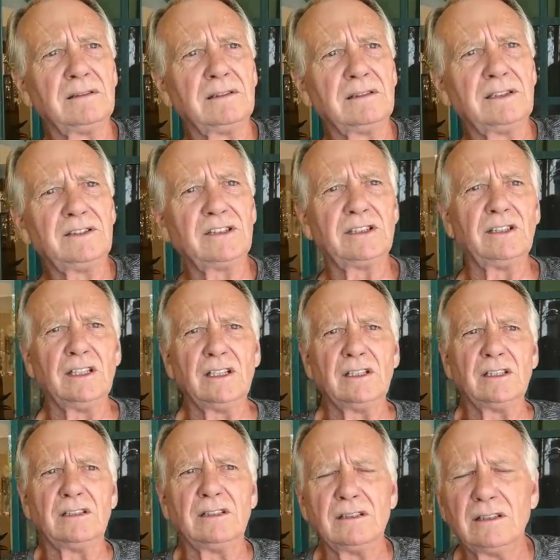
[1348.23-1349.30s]
He said,
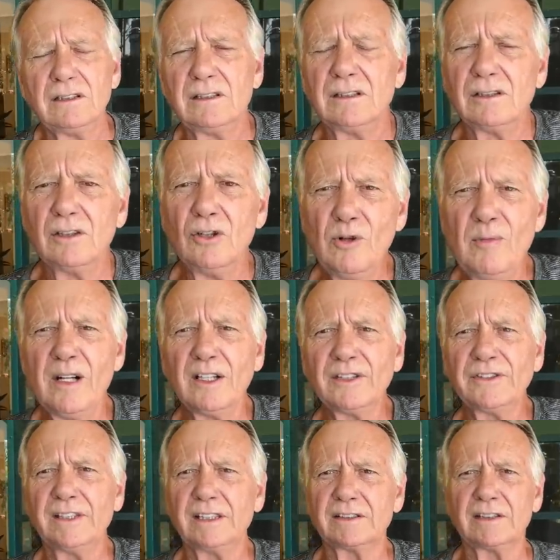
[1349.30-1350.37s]
who
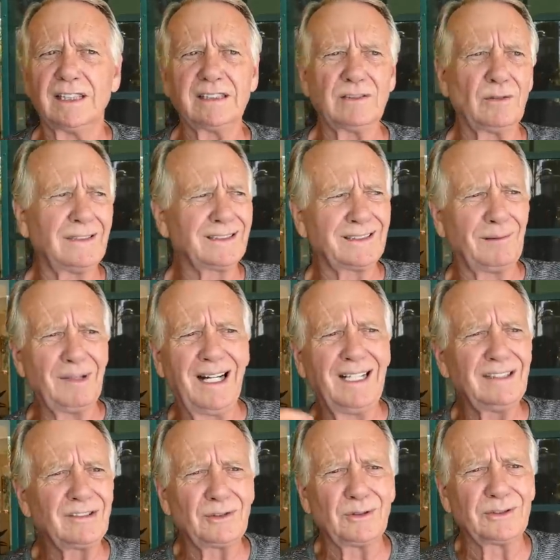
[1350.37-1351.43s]
built this? I said, well, some high
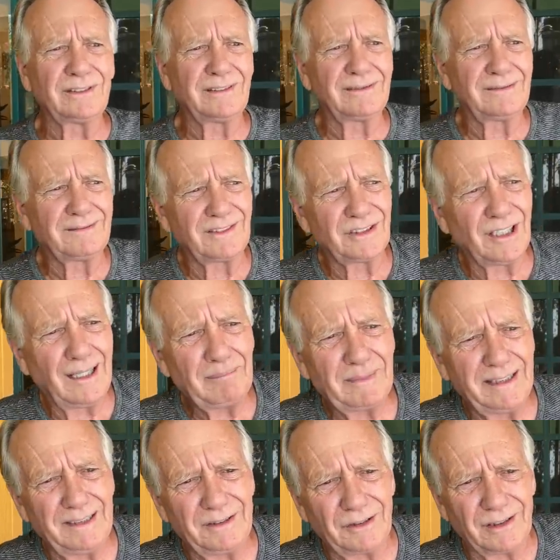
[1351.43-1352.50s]
school shop
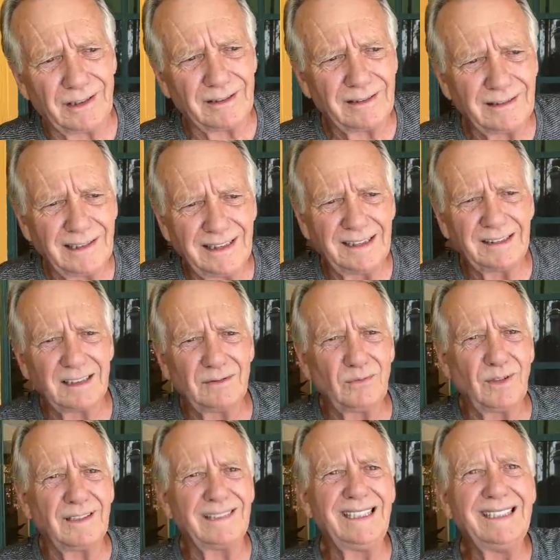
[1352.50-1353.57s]
teacher. He says,
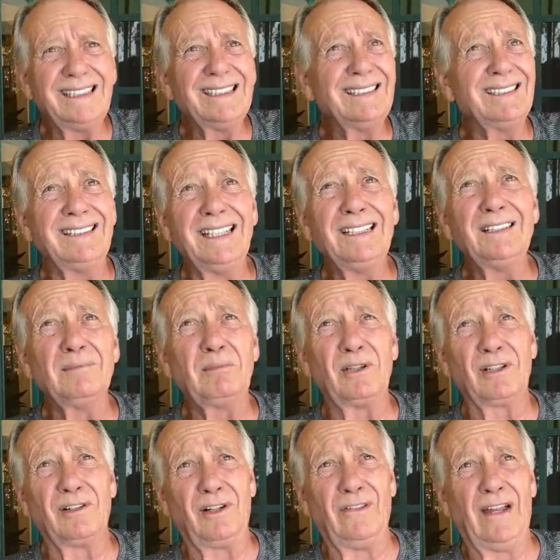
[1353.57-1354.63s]
well, he didn't need to
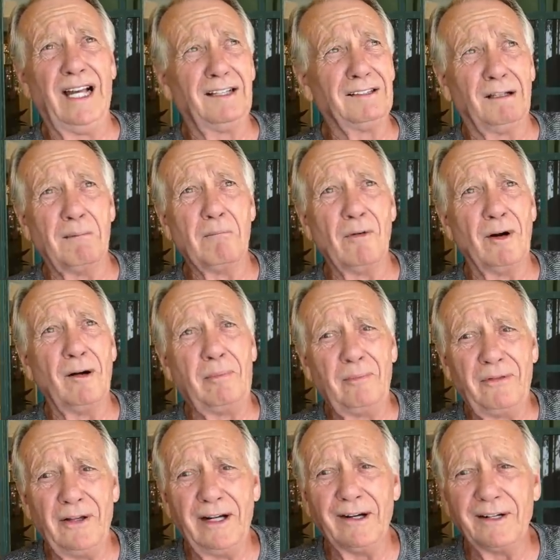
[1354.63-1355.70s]
put all that lumber up
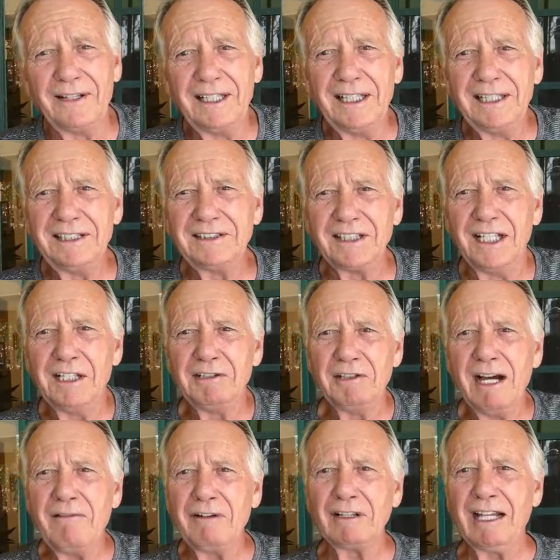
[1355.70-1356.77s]
there. He said, do
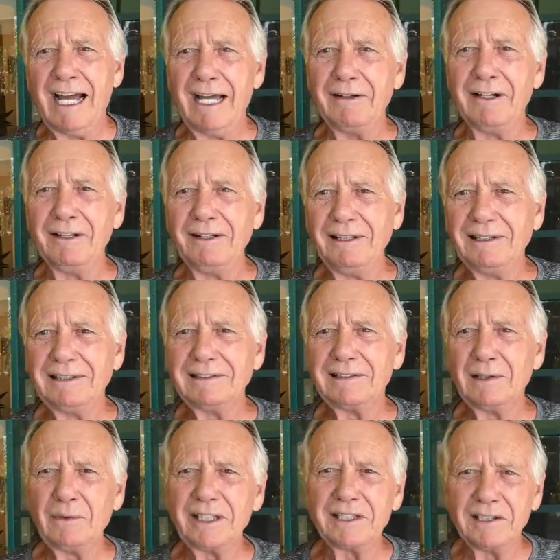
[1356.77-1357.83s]
you have a ladder
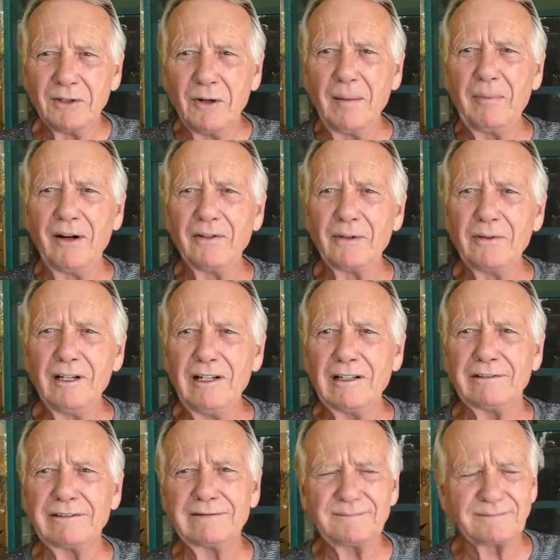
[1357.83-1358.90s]
that we can go up on the
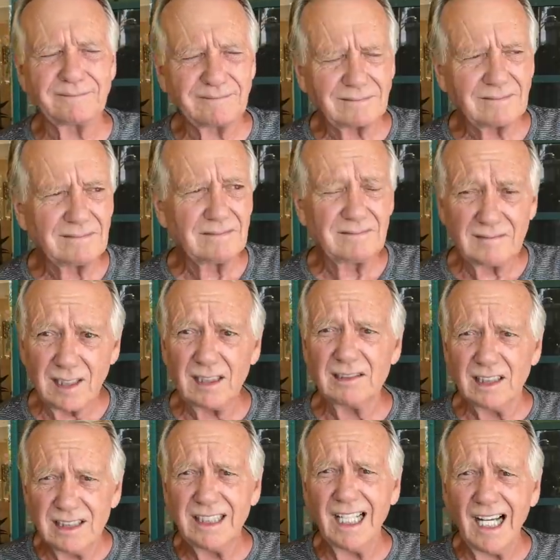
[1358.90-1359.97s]
roof? I
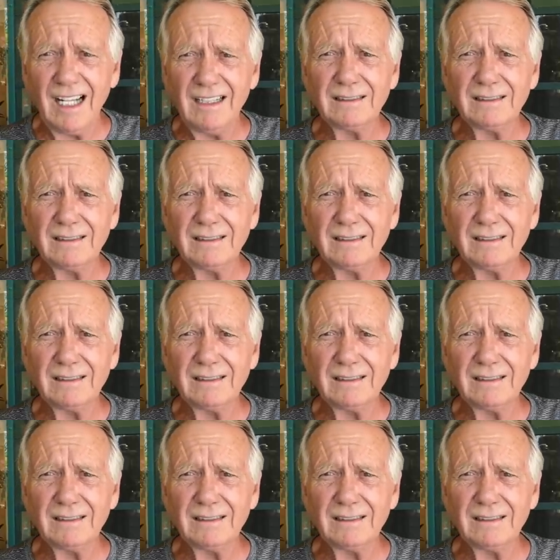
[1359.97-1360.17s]
said, yeah.